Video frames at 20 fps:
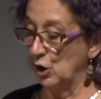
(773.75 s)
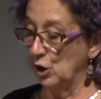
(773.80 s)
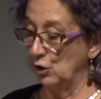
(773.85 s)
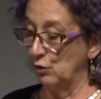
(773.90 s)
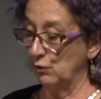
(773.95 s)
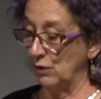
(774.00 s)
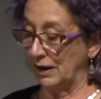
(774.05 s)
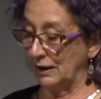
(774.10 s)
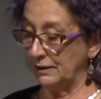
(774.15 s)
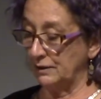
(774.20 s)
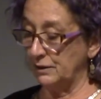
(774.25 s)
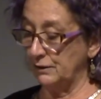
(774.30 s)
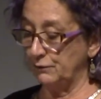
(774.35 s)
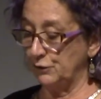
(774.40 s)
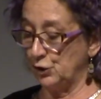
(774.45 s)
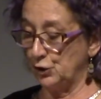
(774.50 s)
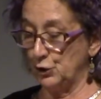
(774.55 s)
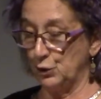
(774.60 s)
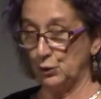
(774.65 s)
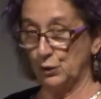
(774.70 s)
relative
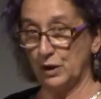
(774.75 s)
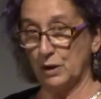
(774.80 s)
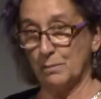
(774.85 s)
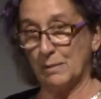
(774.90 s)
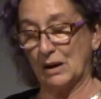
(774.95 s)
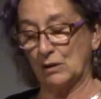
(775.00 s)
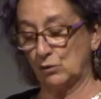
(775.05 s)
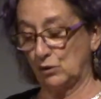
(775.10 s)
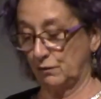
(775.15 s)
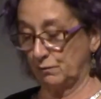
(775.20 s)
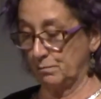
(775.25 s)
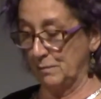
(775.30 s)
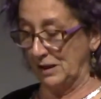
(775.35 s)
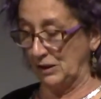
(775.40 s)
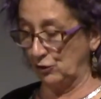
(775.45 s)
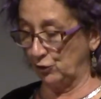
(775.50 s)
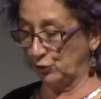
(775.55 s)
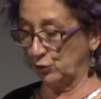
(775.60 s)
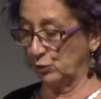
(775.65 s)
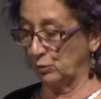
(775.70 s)
to the amount of
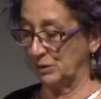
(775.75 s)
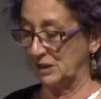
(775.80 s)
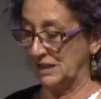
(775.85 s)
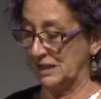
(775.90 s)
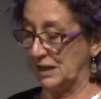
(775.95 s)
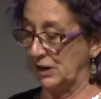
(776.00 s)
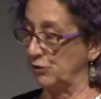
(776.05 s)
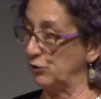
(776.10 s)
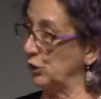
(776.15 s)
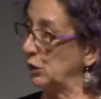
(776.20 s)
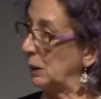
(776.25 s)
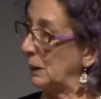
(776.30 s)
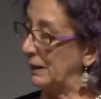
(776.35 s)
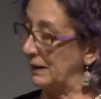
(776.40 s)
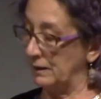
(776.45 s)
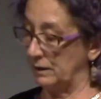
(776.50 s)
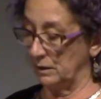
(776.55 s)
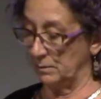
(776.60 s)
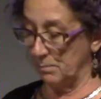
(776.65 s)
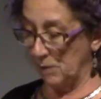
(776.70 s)
menstrual material
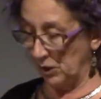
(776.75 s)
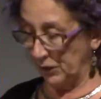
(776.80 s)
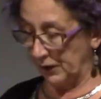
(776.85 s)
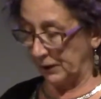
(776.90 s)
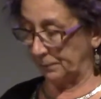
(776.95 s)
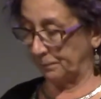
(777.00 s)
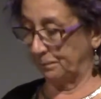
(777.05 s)
in the mother.